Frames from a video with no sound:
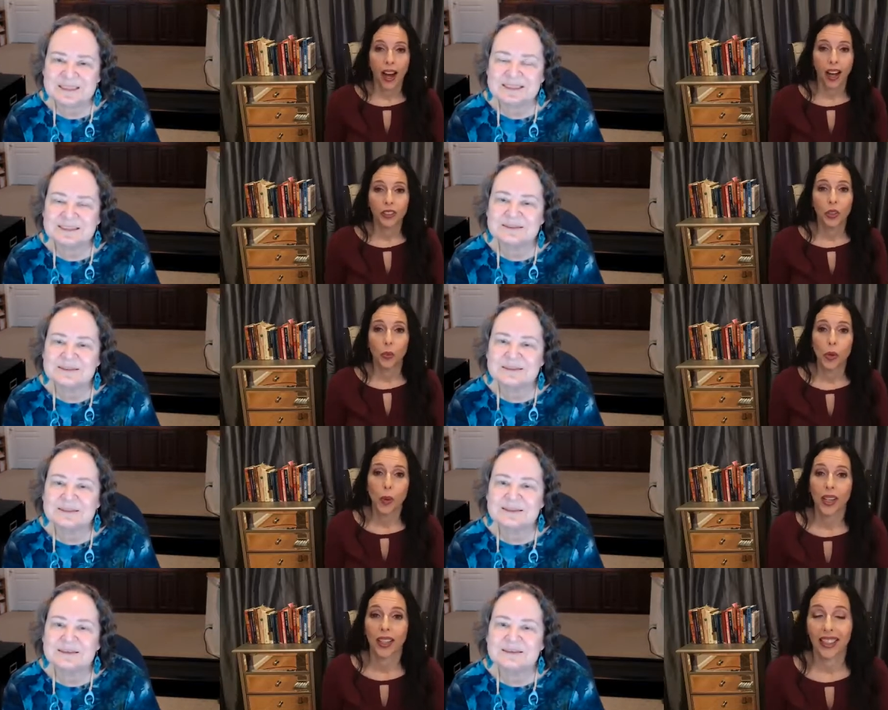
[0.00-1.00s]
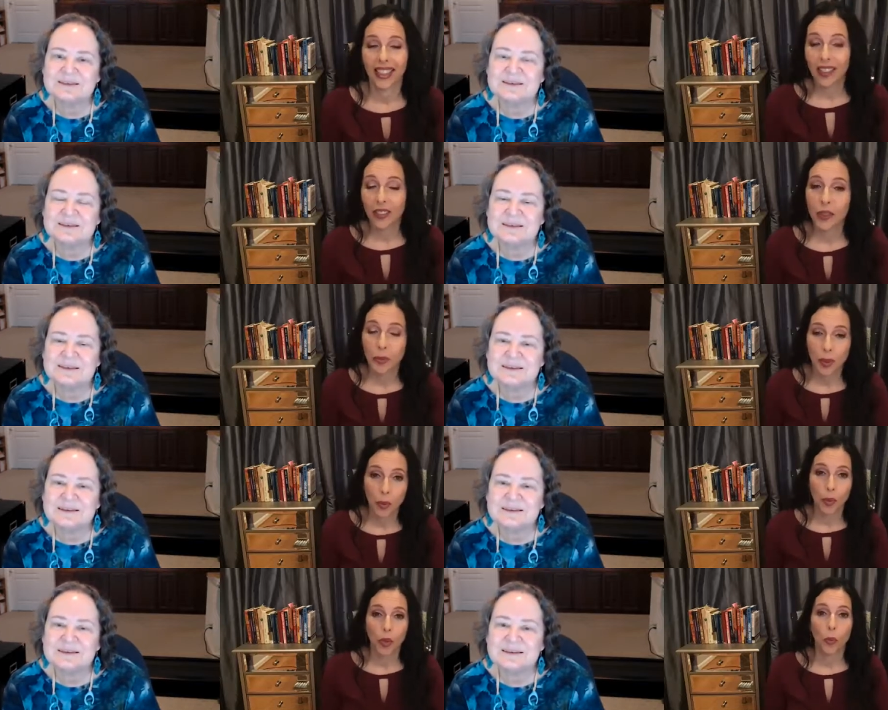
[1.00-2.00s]
Speaker 1: Uh, so we want to leave some
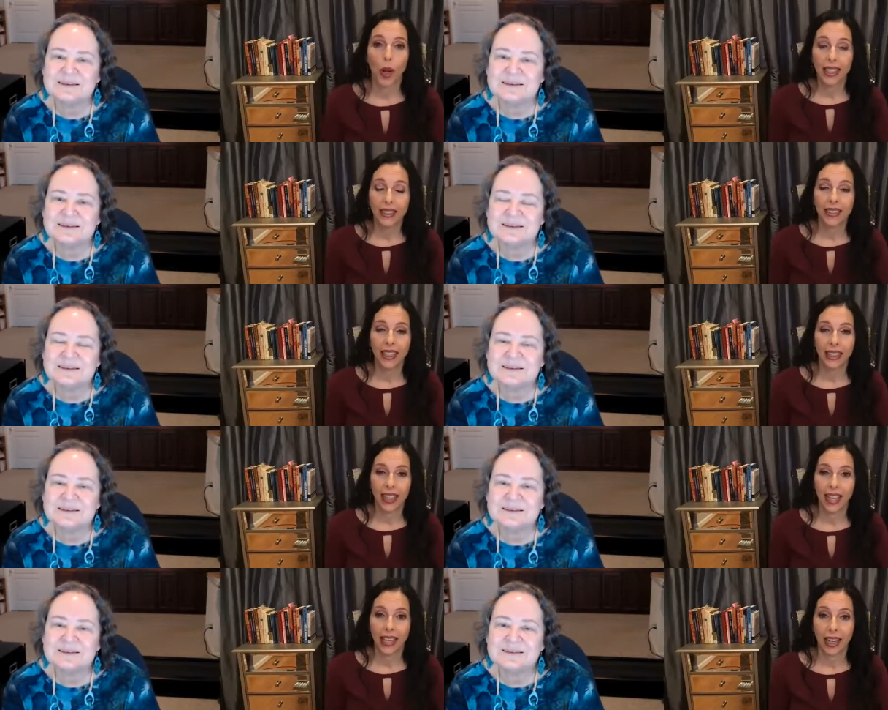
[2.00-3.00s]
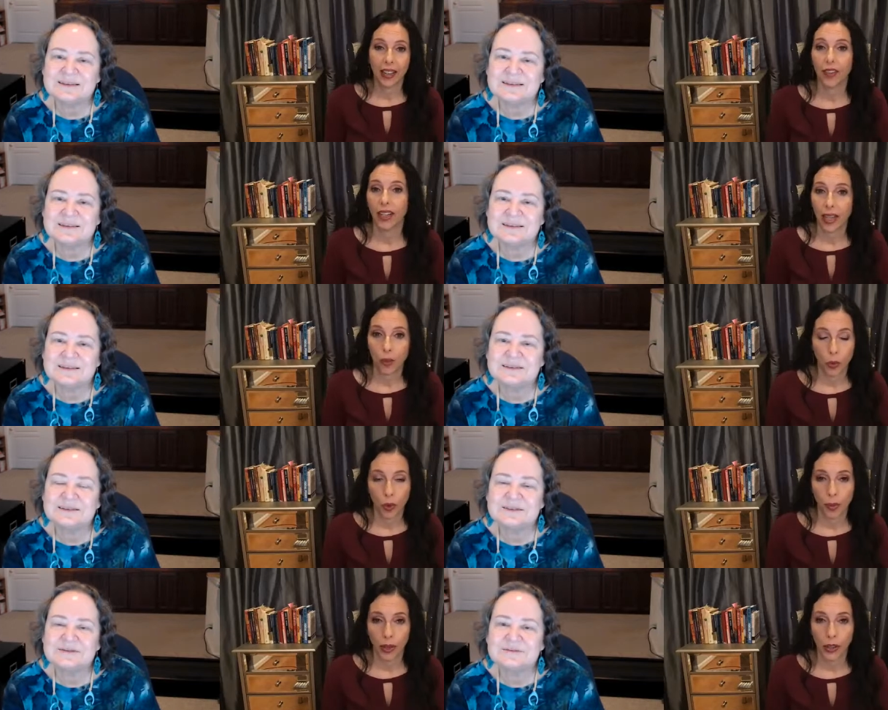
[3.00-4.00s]
people with ways that they can find out
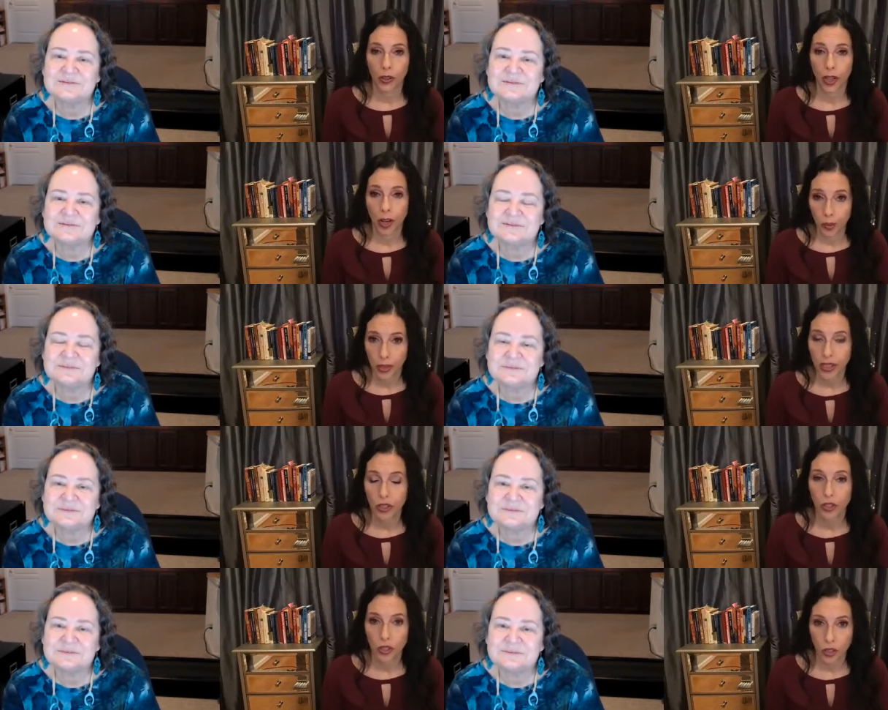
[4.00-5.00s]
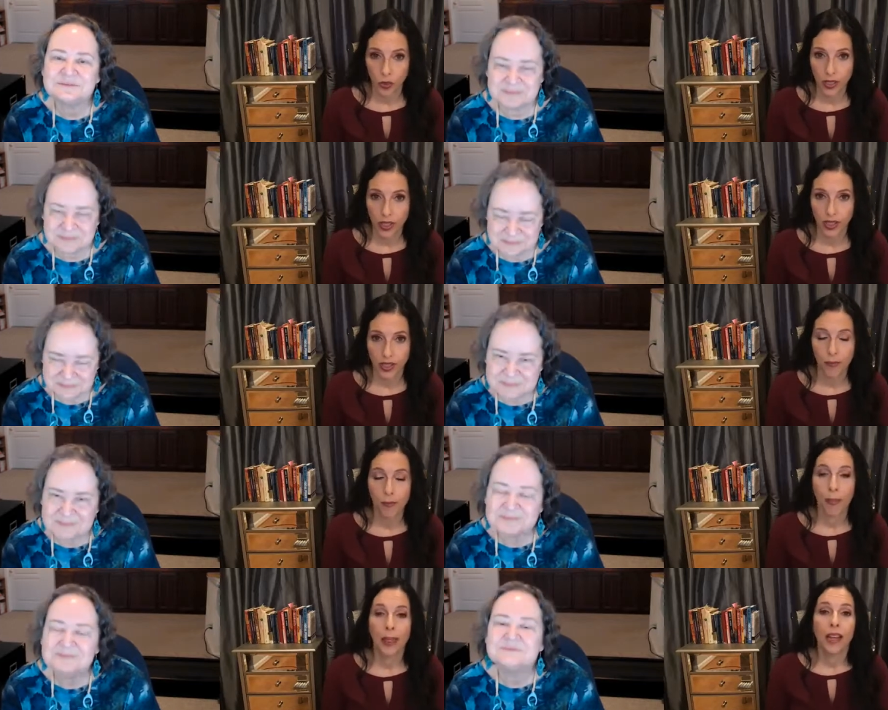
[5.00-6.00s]
more about your company and your services.
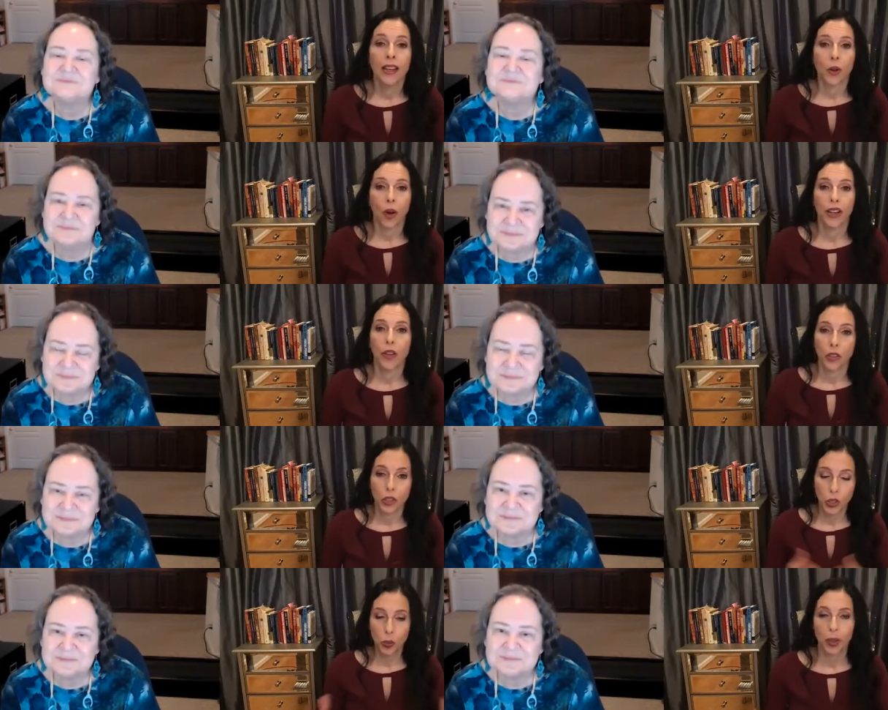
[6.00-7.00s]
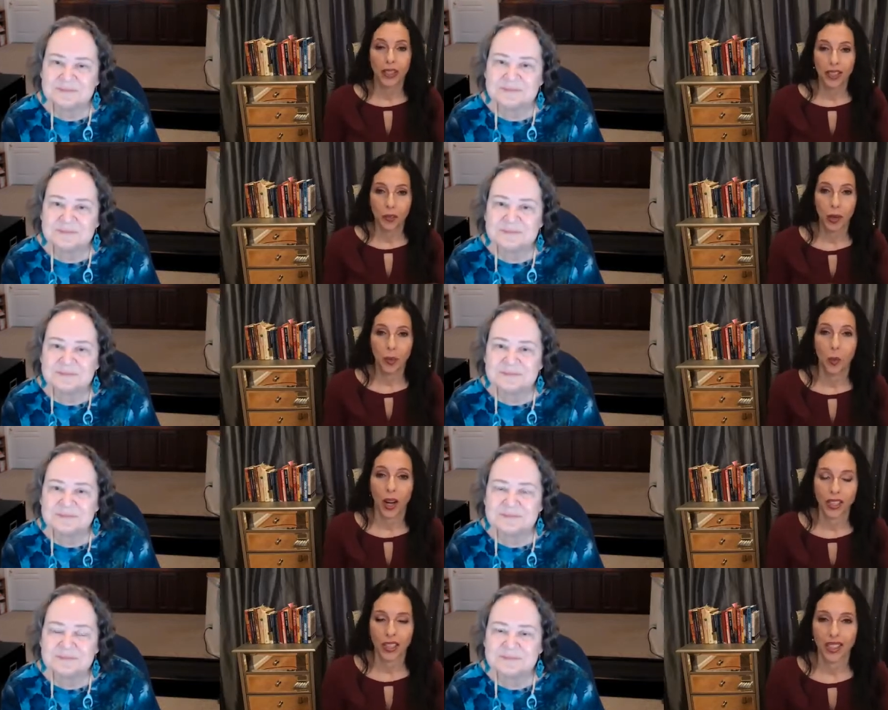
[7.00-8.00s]
So I know there are two places people
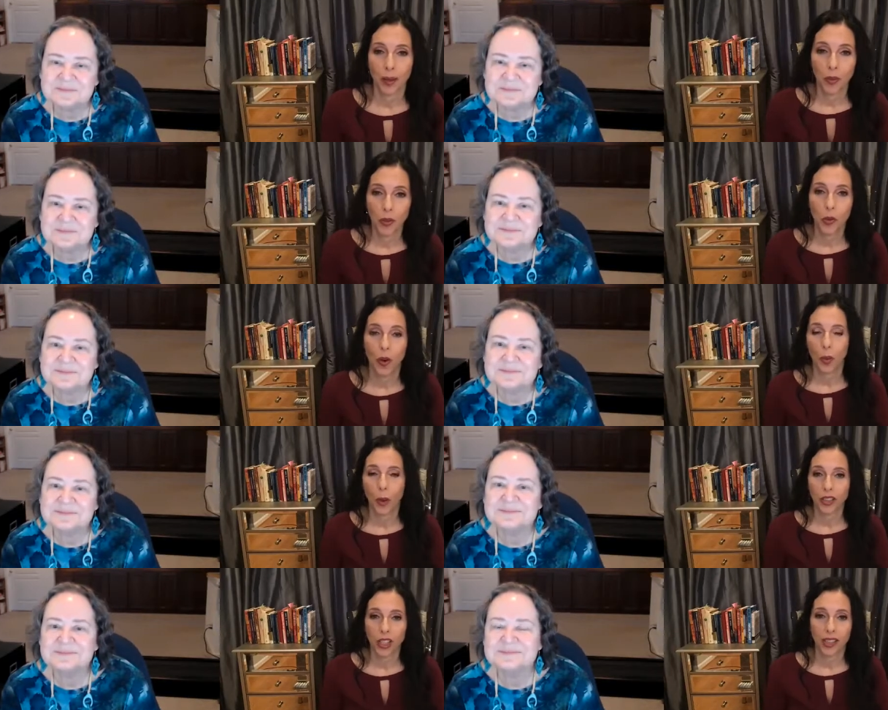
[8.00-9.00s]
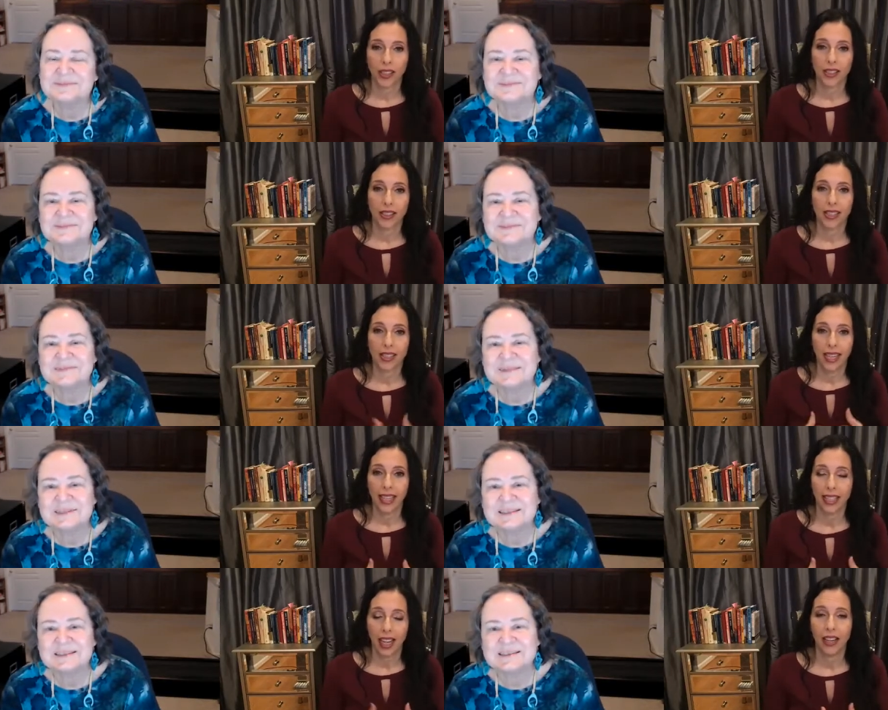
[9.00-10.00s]
watch this. Some of you are watching this
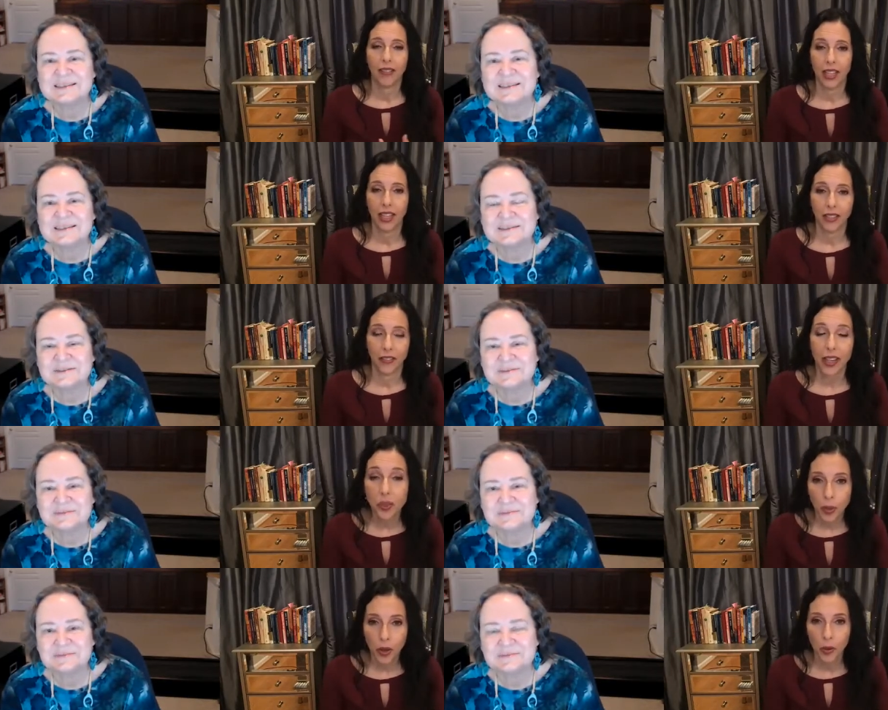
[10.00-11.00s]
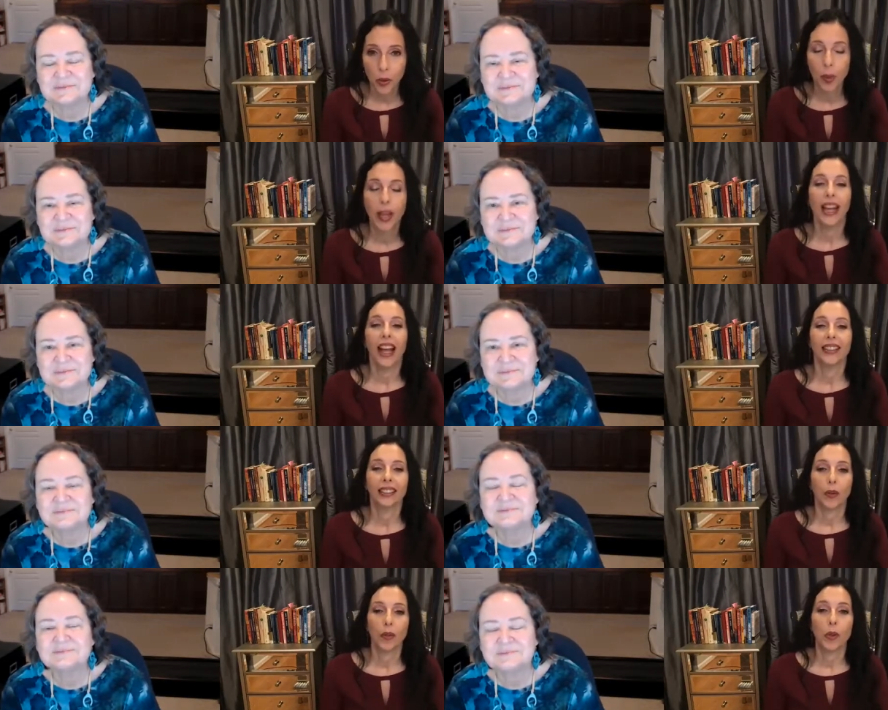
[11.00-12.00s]
today live in the Facebook group,
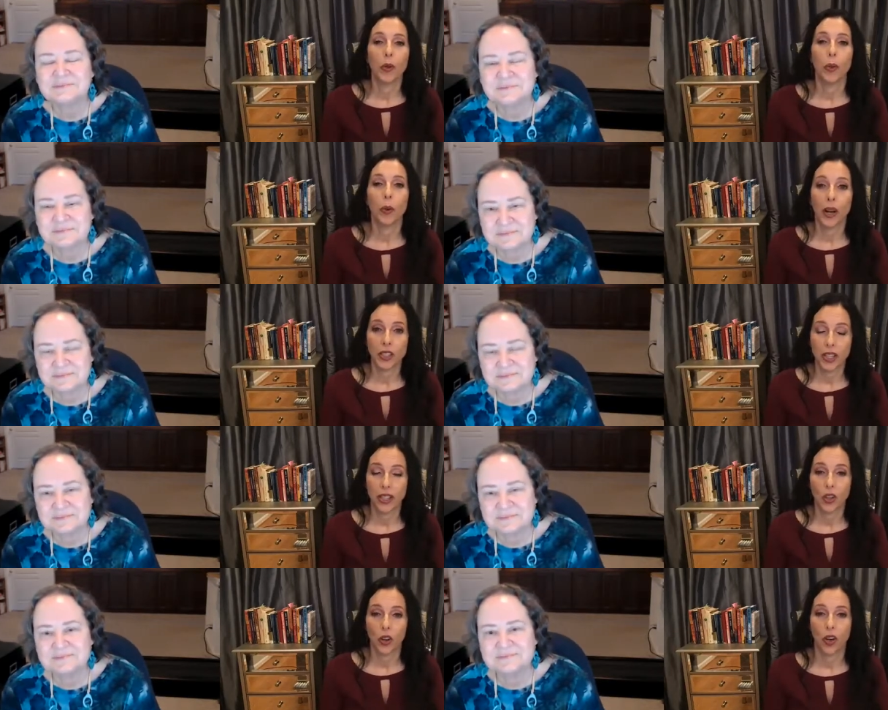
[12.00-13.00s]
and some of you will be watching this